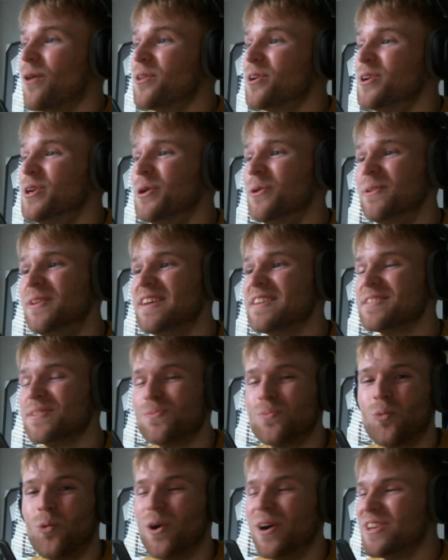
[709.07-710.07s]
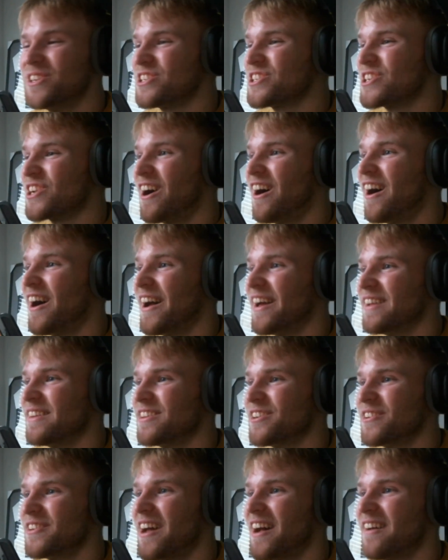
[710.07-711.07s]
Yo, they're doing this in one shot.
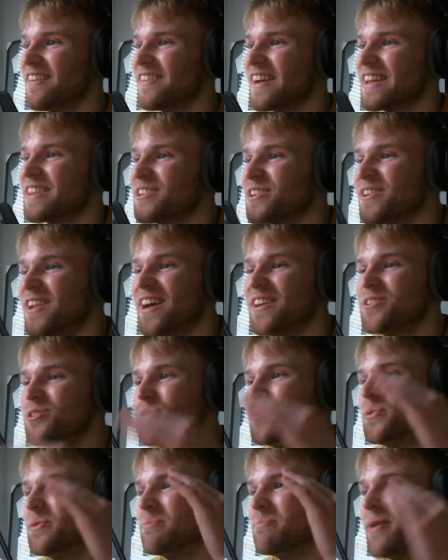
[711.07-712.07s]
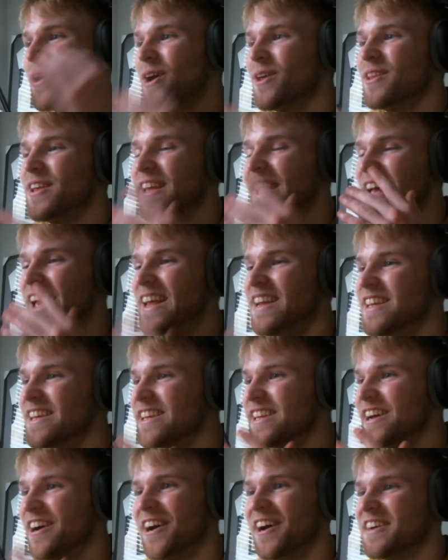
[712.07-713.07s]
They're not like they're not doing barely any
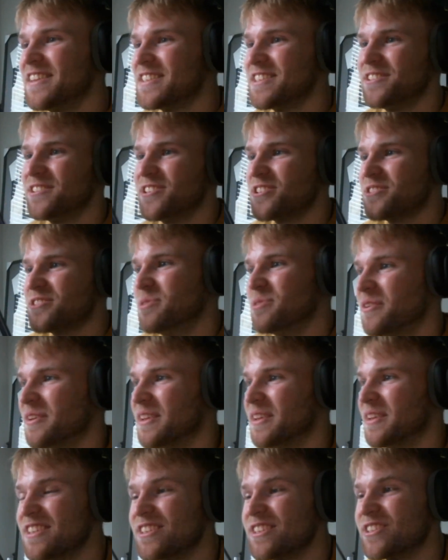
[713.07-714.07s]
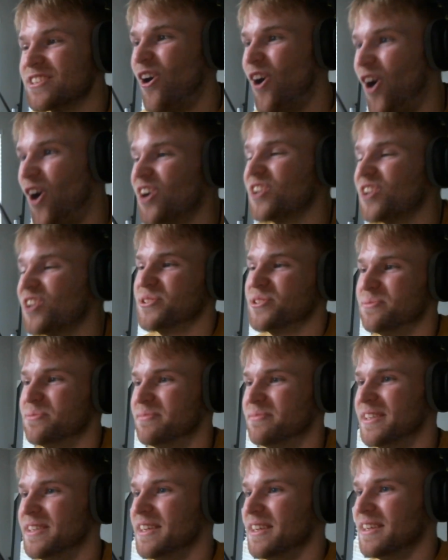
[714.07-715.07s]
cuts in this movie. This is awesome.
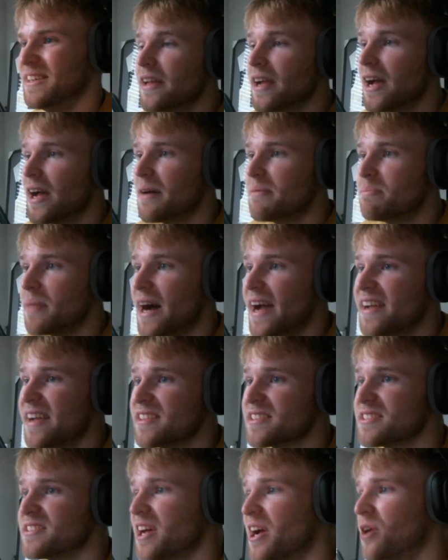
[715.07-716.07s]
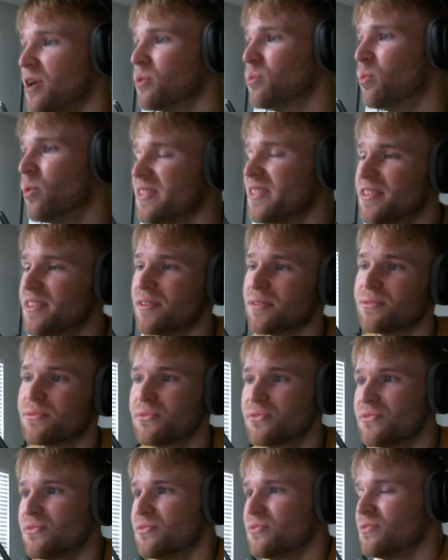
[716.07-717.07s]
And they got bikes.
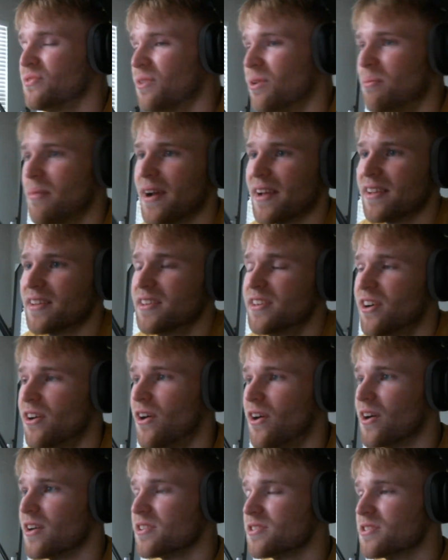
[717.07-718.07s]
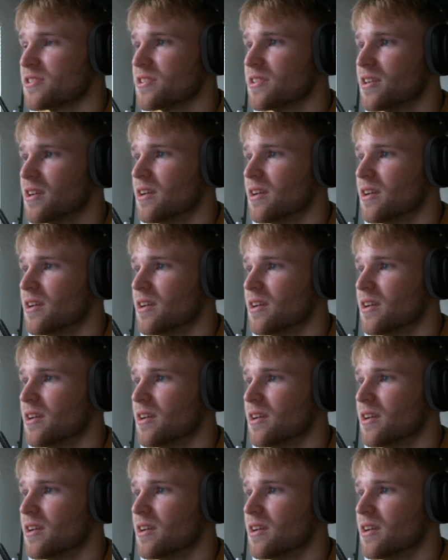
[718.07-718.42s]
Yeah, so am I.